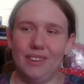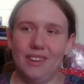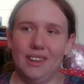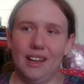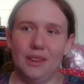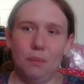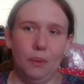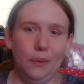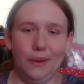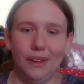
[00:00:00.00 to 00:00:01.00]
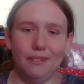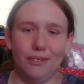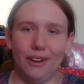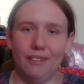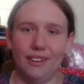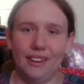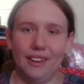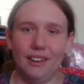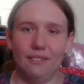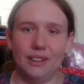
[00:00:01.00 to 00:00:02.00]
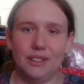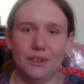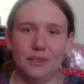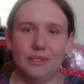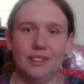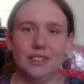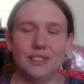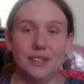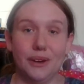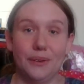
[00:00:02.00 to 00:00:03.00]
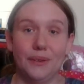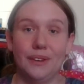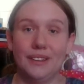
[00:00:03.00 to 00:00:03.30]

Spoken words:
not the point for everything that we do. So,